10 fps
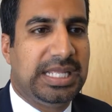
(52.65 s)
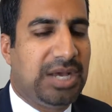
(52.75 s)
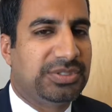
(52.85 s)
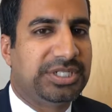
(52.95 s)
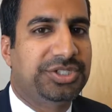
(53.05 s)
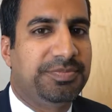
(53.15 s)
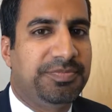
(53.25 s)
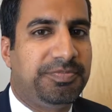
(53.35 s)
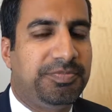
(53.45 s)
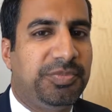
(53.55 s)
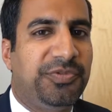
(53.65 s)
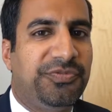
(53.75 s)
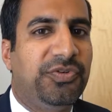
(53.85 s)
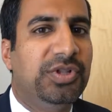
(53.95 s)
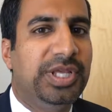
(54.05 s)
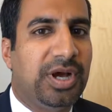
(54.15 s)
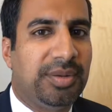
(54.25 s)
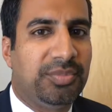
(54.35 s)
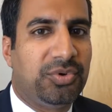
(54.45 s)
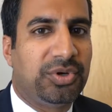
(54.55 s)
I was actually fully
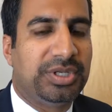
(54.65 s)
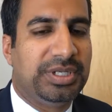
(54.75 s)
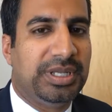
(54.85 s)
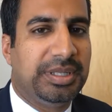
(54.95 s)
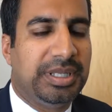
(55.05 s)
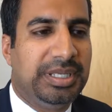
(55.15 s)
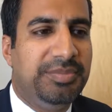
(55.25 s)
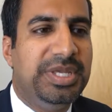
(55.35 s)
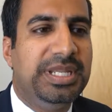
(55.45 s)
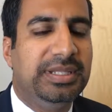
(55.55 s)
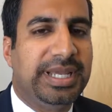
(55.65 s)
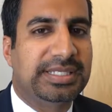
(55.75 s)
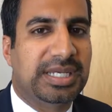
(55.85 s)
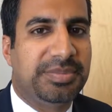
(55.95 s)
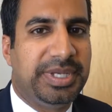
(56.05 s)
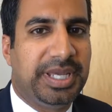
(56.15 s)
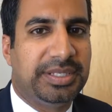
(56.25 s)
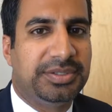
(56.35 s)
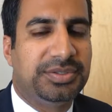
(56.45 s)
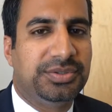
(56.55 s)
on board immediately as I
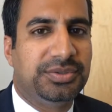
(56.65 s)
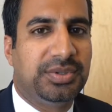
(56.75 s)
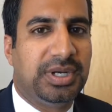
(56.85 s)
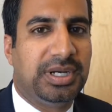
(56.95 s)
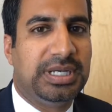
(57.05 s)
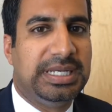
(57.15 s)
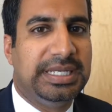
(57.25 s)
began to